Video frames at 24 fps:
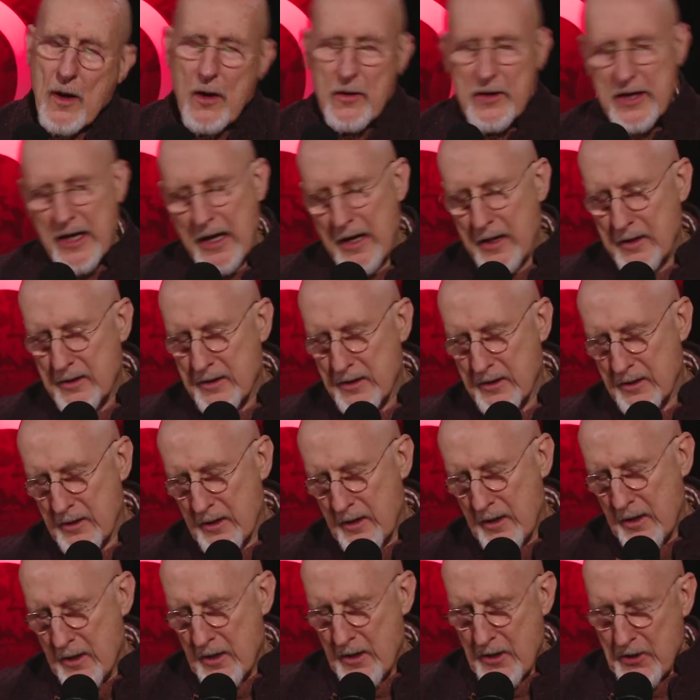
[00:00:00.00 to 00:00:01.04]
Okay, the,
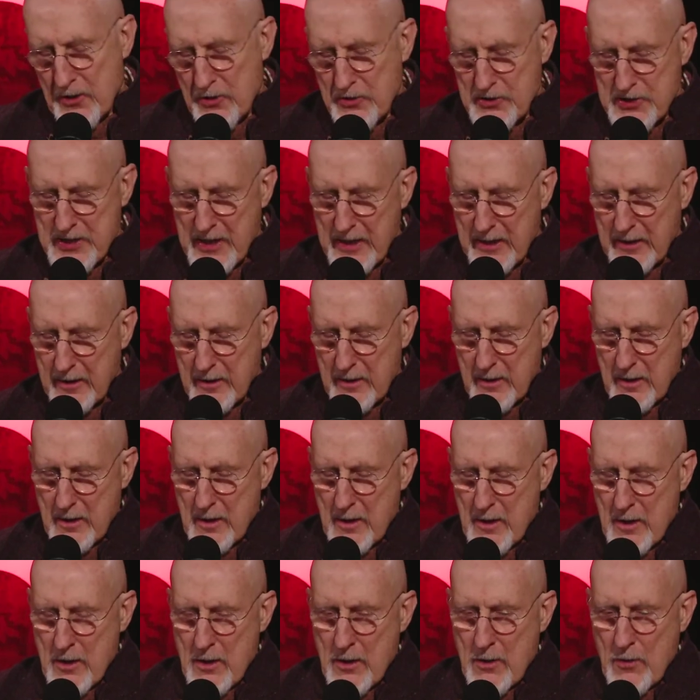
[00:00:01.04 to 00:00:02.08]
you take.
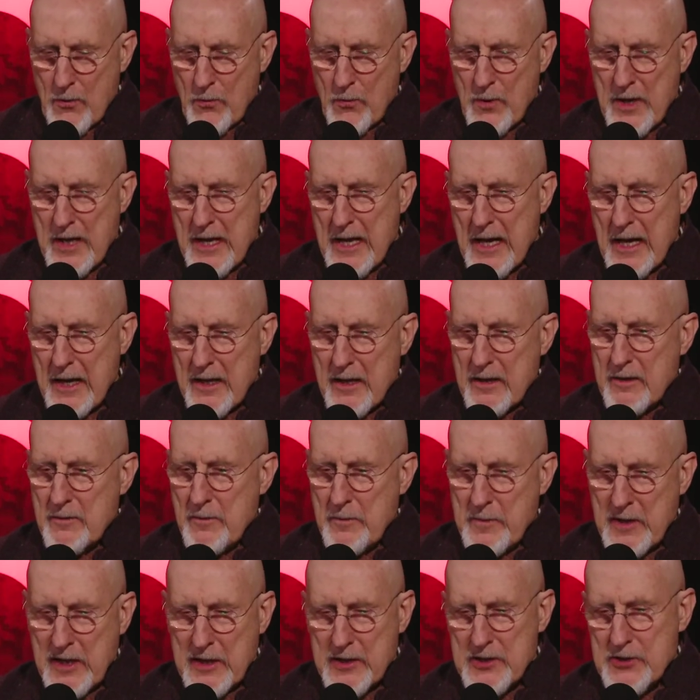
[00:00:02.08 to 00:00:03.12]
We had an
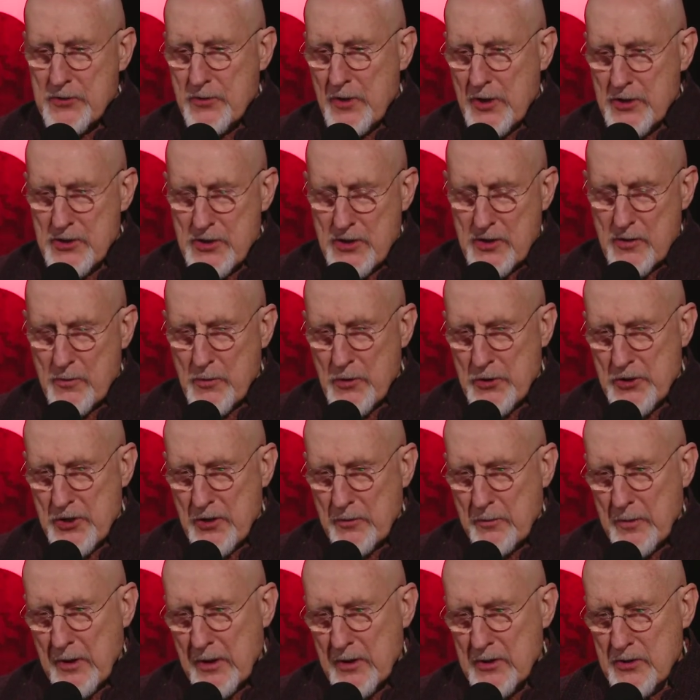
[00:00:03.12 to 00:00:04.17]
administration, the Bush
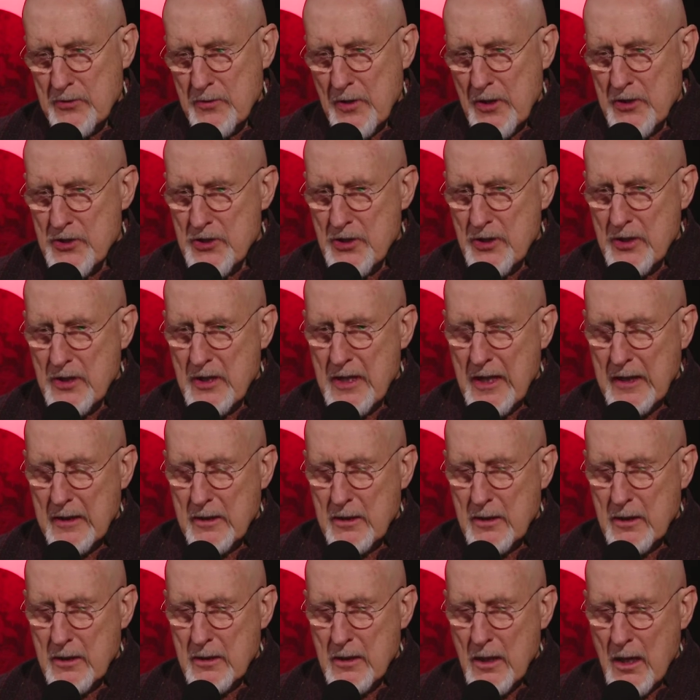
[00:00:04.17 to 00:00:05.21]
administration, that
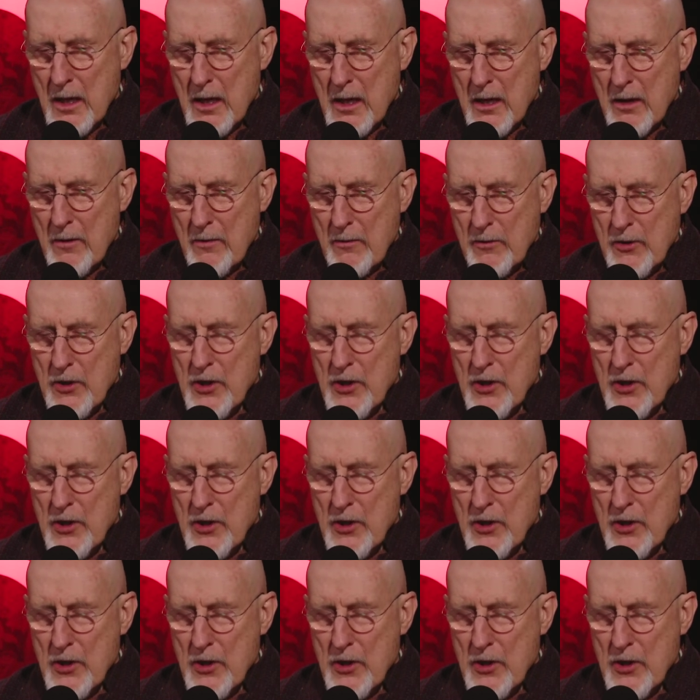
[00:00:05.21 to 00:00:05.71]
uh,